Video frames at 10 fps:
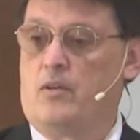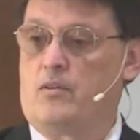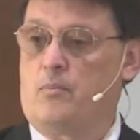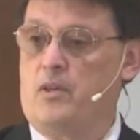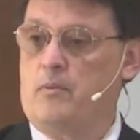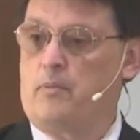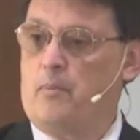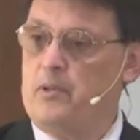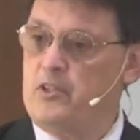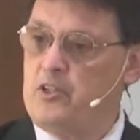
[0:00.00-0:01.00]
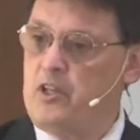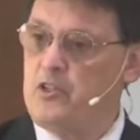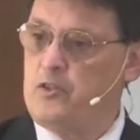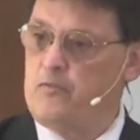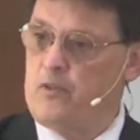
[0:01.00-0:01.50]
to be the
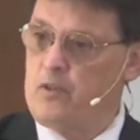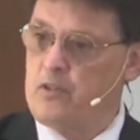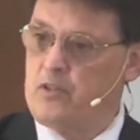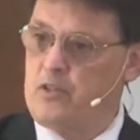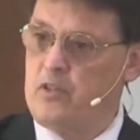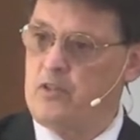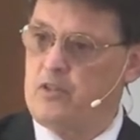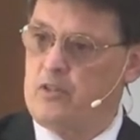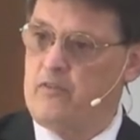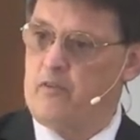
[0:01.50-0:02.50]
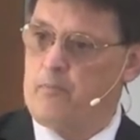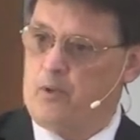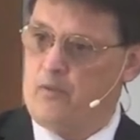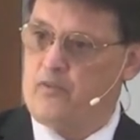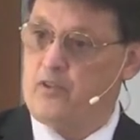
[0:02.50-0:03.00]
propitiation for our sins, to live a
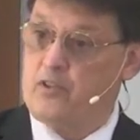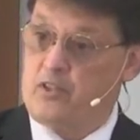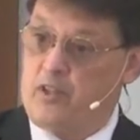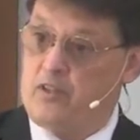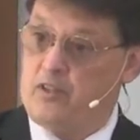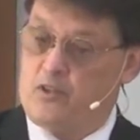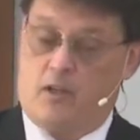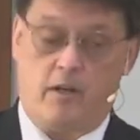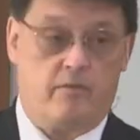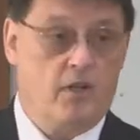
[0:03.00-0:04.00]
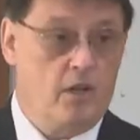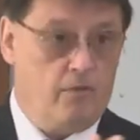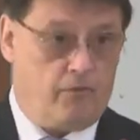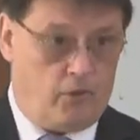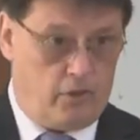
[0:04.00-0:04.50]
perfect, sinless life,
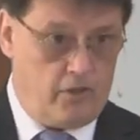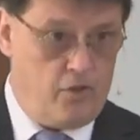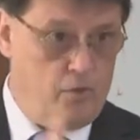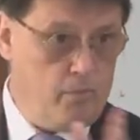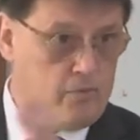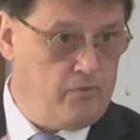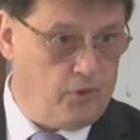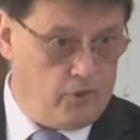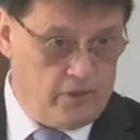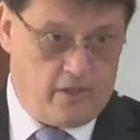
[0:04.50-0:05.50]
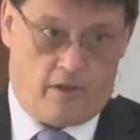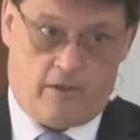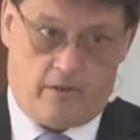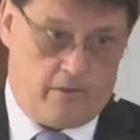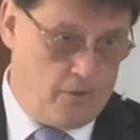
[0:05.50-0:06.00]
fully human, fully
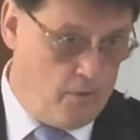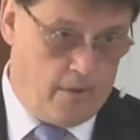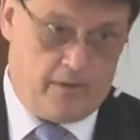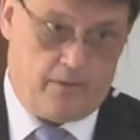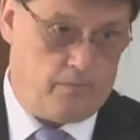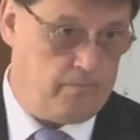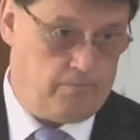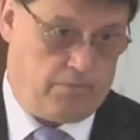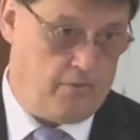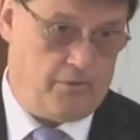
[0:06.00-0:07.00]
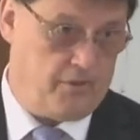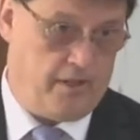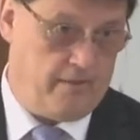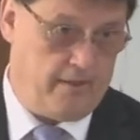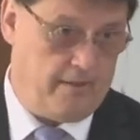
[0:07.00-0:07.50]
God. And no, I don't
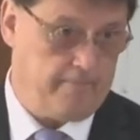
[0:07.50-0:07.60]
understand that.